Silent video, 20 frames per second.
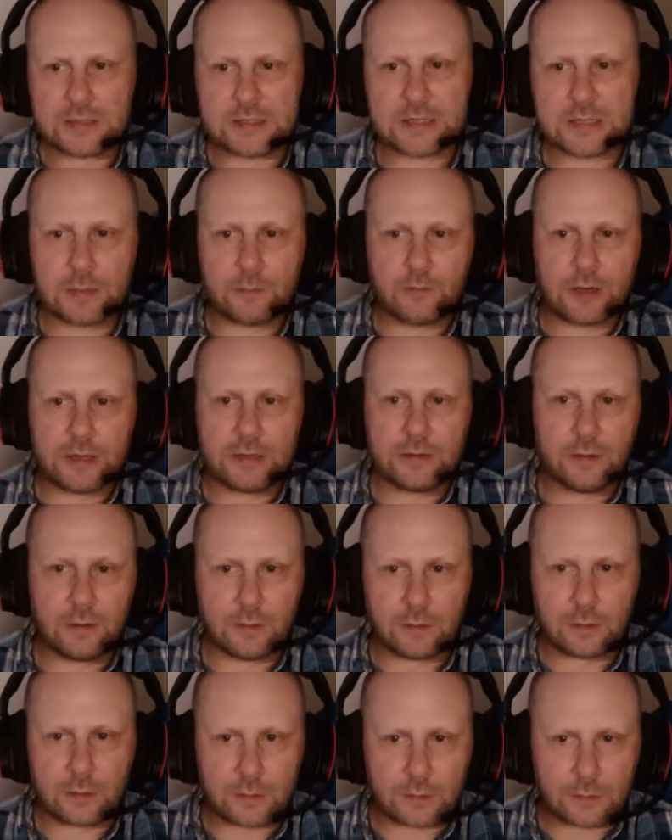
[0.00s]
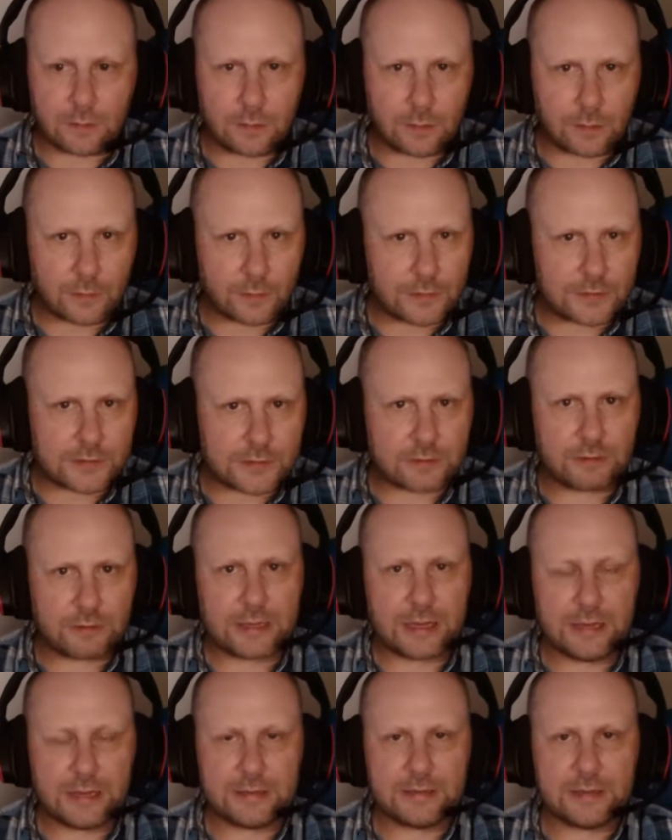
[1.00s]
Celebrate not the
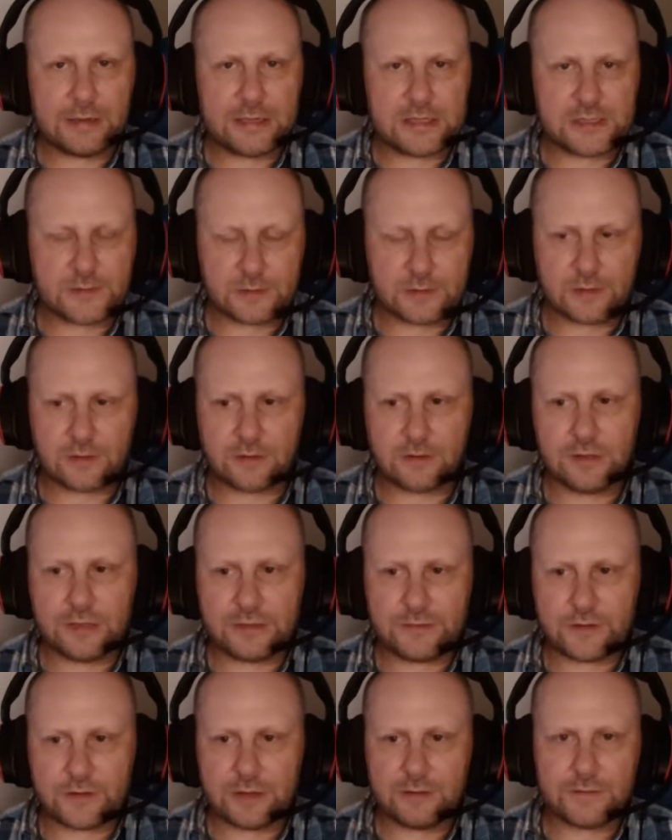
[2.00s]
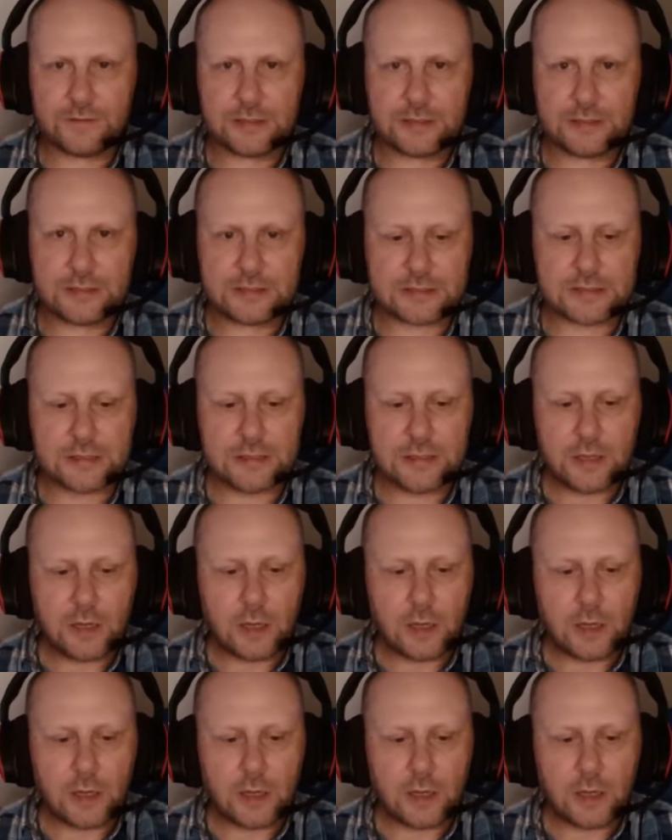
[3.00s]
28 days, but the 35 days.